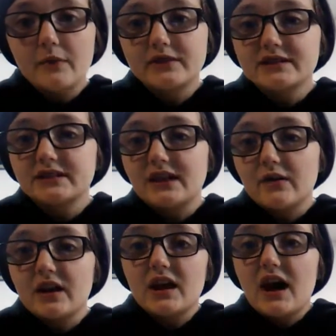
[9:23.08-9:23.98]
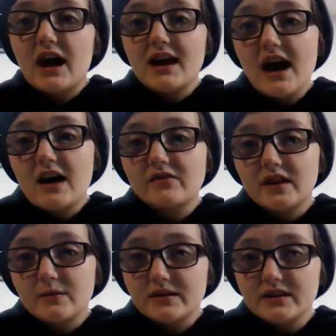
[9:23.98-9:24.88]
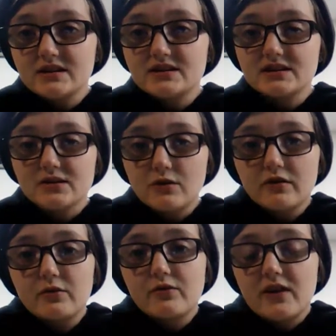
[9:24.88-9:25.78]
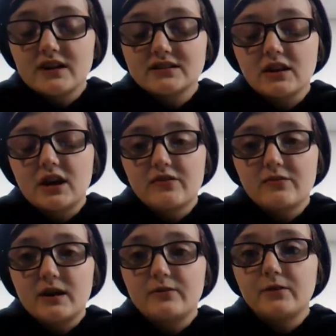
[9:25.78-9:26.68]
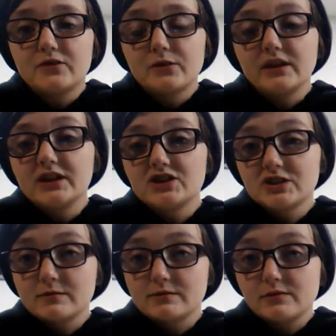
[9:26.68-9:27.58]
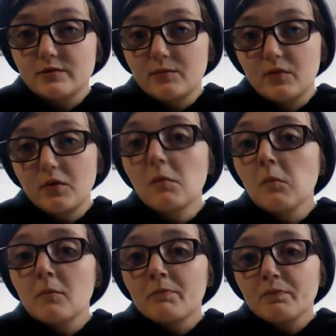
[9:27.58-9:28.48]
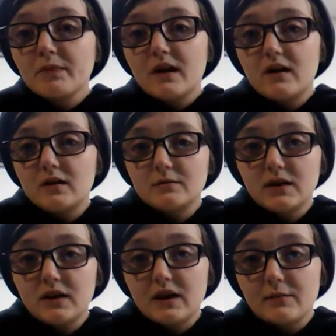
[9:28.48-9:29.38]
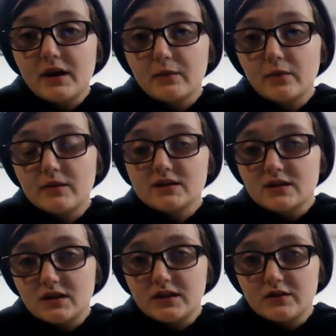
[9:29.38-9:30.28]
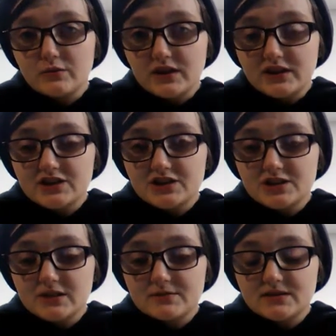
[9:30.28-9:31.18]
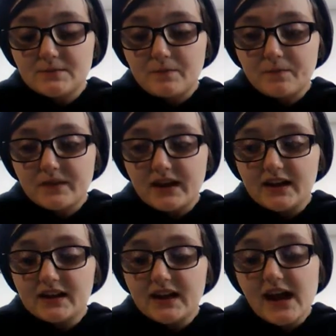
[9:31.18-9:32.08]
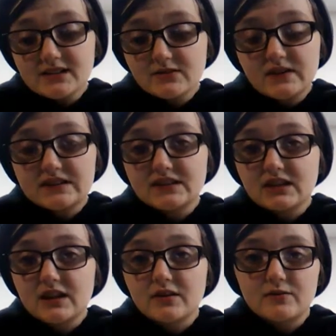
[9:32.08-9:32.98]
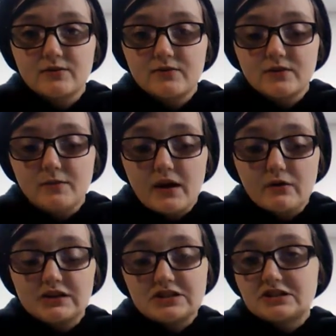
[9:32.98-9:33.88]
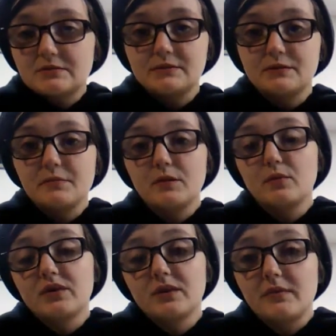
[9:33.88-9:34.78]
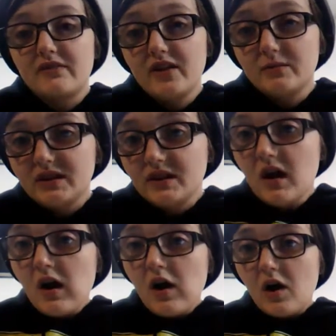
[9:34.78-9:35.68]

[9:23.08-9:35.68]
obviously now that I have Amethyst, it's going to affect a lot of my future relationships with people, a lot of my romantic relationships, and it has affected a lot of my relationships with the people within my family.